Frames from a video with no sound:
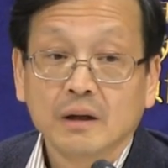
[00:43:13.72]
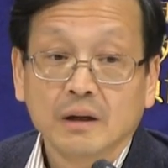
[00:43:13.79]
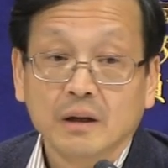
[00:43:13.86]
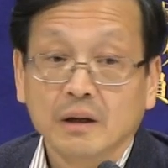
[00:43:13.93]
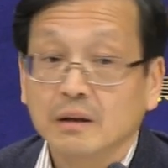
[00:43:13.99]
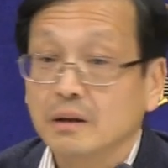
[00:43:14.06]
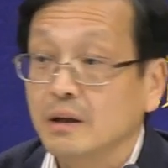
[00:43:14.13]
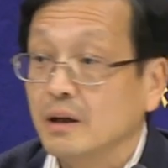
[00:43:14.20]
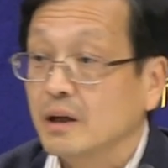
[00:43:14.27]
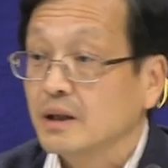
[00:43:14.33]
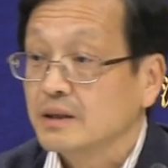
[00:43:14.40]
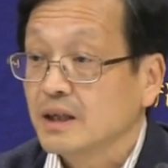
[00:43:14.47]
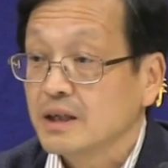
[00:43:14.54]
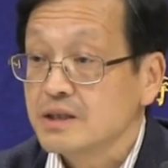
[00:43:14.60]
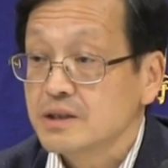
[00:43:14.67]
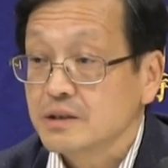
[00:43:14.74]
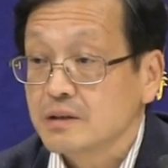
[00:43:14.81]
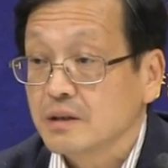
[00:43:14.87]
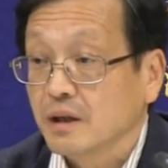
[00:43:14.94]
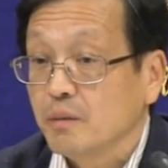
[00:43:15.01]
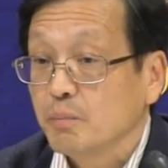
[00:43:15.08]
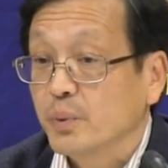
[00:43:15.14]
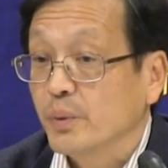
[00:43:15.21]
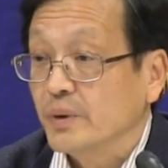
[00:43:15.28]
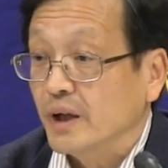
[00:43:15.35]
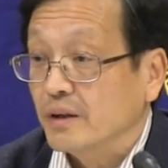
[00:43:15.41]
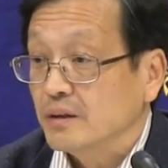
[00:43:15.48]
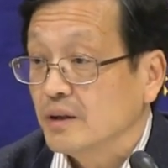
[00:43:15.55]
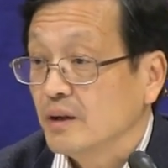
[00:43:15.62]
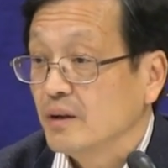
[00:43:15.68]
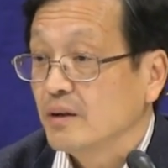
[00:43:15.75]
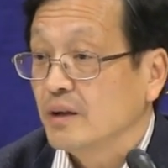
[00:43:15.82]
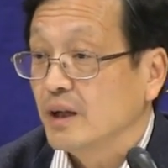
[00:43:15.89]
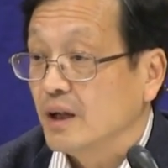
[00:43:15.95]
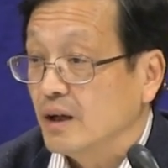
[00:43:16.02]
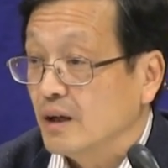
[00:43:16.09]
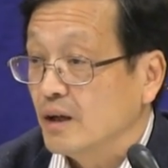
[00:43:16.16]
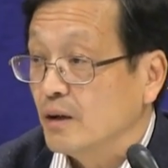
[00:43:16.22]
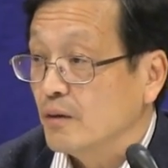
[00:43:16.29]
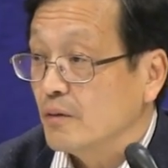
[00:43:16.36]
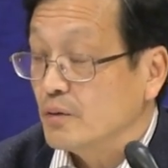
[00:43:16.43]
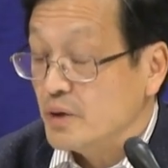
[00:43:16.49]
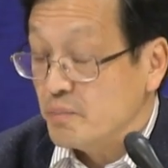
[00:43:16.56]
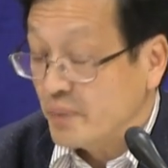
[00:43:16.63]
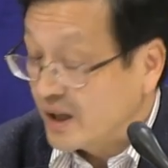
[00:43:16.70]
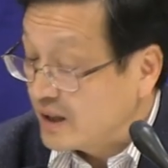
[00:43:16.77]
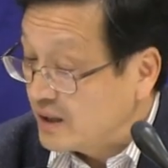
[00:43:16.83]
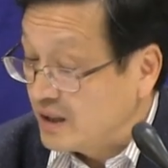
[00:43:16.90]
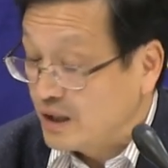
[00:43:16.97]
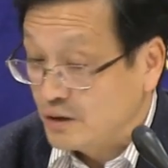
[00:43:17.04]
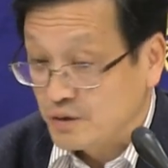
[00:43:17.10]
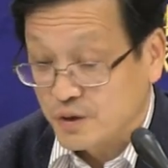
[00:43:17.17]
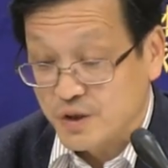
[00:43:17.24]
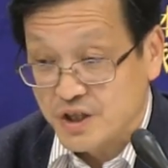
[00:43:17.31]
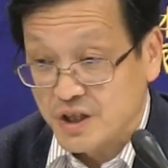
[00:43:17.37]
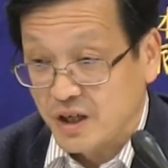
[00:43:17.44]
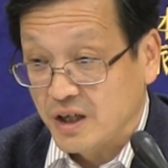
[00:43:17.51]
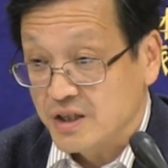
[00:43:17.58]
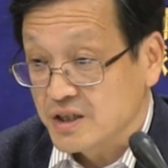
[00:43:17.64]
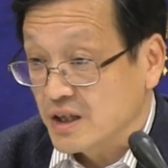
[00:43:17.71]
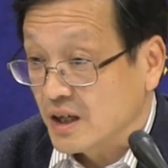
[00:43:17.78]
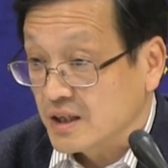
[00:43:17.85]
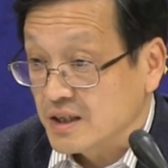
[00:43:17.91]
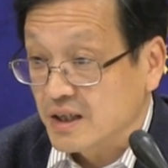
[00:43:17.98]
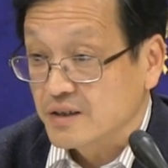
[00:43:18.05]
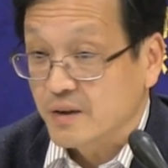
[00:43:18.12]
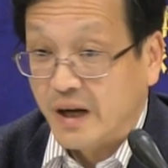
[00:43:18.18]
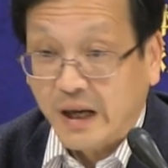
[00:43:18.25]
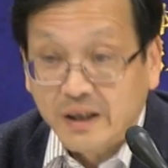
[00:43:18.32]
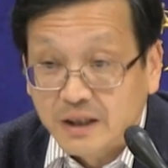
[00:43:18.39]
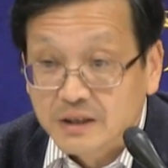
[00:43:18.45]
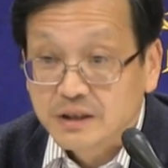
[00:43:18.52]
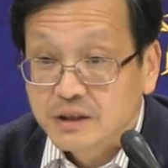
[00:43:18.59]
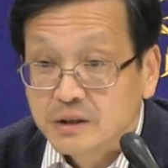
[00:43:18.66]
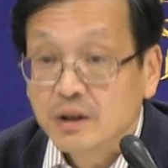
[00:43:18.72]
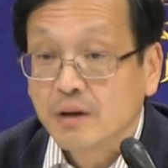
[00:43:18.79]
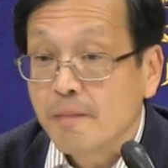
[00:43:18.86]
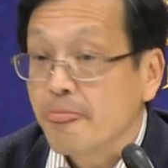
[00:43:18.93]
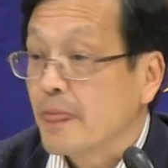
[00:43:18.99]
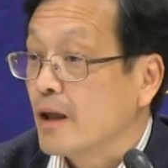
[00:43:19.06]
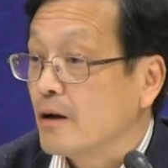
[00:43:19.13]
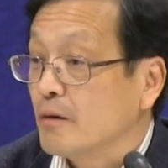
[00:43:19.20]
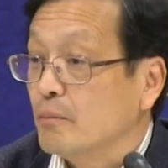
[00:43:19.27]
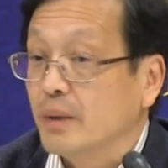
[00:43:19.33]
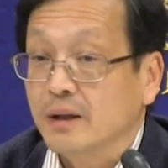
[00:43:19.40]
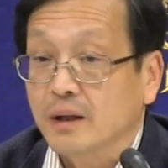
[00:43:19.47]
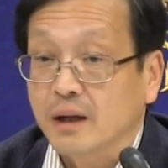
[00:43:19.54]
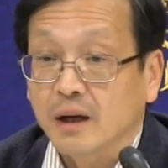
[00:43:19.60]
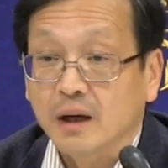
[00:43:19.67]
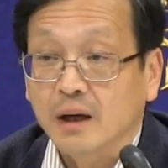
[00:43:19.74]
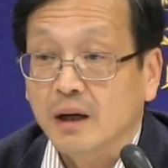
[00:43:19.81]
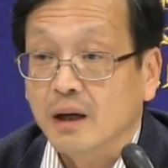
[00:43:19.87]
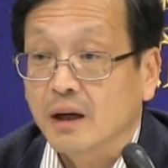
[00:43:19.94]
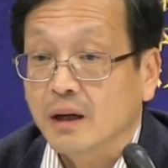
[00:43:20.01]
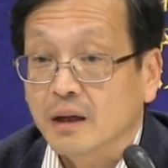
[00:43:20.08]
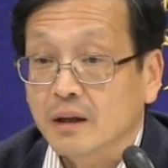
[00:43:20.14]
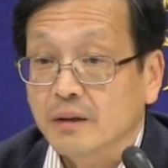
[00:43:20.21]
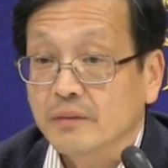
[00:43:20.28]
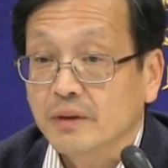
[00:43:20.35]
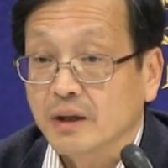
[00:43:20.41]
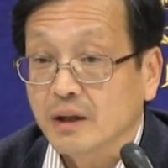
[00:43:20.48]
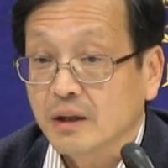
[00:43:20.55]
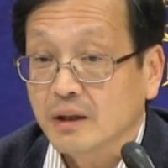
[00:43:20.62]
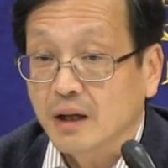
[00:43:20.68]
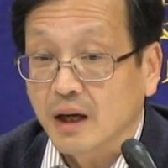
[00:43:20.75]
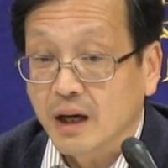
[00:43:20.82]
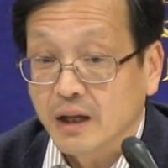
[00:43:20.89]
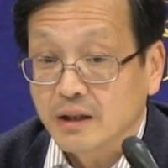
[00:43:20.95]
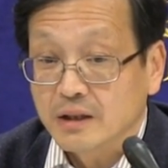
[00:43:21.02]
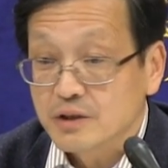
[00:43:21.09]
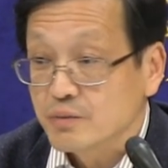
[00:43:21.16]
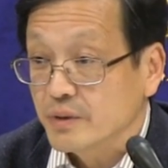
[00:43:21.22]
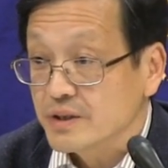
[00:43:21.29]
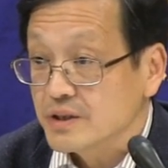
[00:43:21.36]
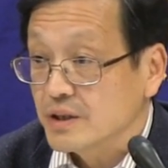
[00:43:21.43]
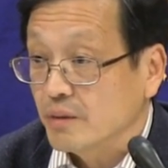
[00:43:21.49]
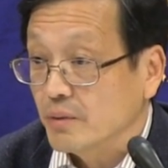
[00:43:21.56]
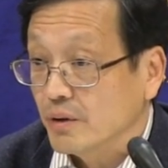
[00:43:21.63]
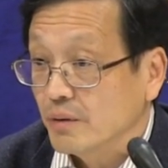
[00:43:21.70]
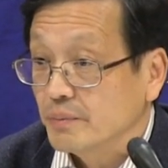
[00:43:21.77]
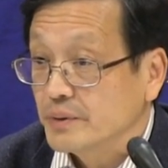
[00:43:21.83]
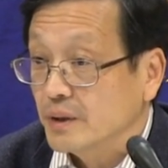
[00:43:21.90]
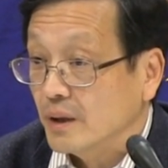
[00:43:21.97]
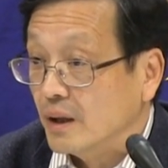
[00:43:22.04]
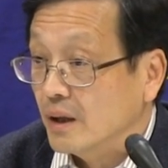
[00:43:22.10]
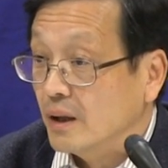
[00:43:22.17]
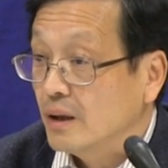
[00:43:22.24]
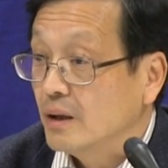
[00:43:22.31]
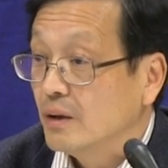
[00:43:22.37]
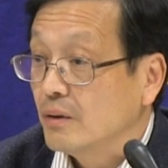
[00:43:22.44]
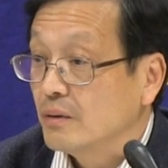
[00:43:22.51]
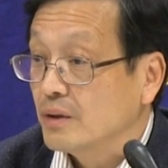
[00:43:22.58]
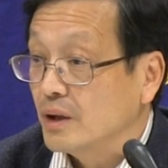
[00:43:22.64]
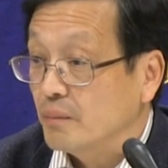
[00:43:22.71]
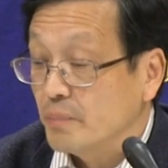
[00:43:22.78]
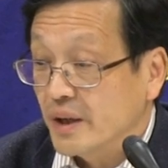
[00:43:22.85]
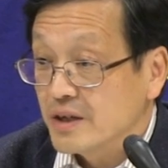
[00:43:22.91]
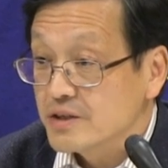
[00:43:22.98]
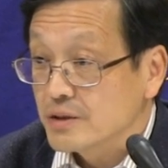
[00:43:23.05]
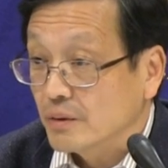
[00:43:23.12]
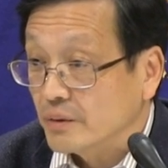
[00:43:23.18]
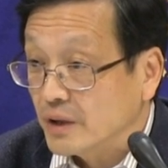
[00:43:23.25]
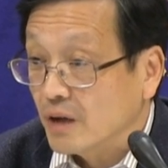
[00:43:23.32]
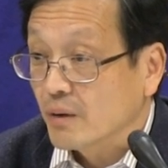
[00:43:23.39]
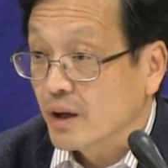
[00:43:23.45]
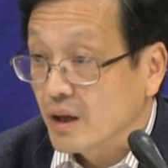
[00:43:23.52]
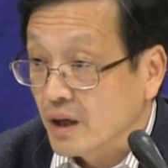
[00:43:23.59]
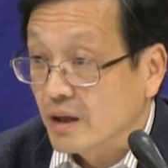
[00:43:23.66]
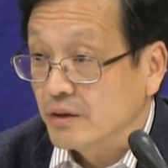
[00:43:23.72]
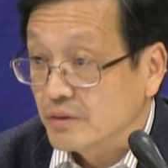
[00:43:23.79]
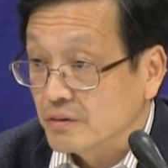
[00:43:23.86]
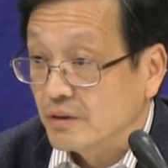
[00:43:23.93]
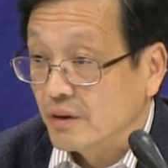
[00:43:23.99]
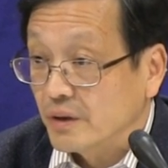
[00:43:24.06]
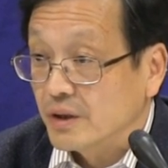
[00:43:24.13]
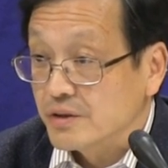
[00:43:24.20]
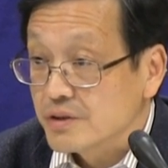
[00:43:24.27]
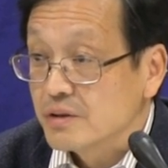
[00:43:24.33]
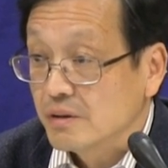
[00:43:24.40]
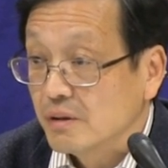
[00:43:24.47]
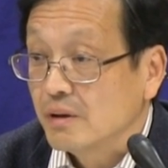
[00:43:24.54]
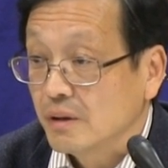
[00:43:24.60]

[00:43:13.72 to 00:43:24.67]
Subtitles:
And that's the important. We may need to change that guidance, but the guidance was developed based on our current knowledge.